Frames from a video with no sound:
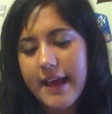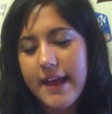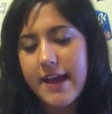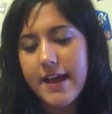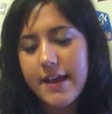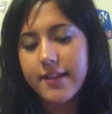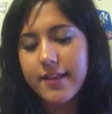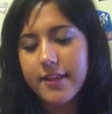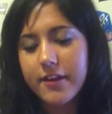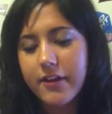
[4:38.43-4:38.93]

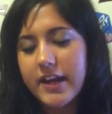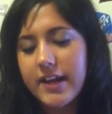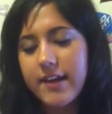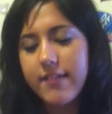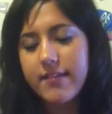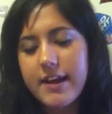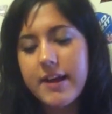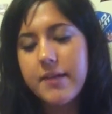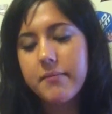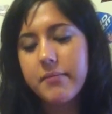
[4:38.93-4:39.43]
And so I
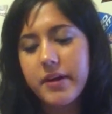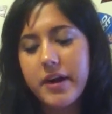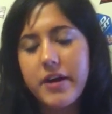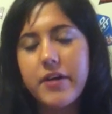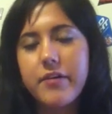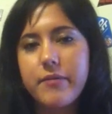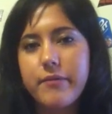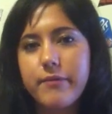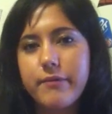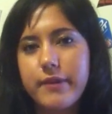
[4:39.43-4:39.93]
just let him
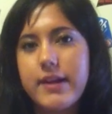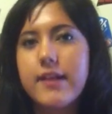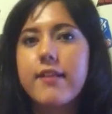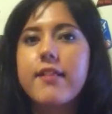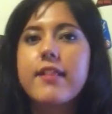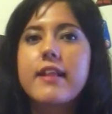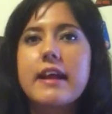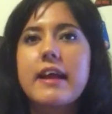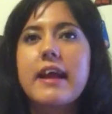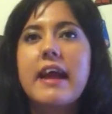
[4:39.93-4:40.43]
go, which
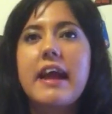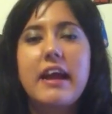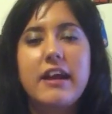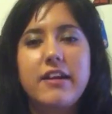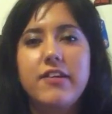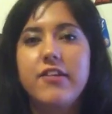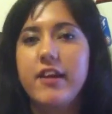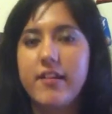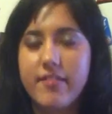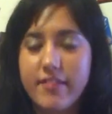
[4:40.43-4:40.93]
is the
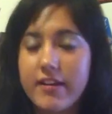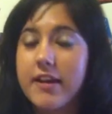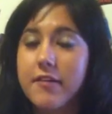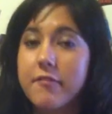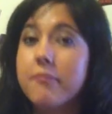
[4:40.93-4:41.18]
characteristic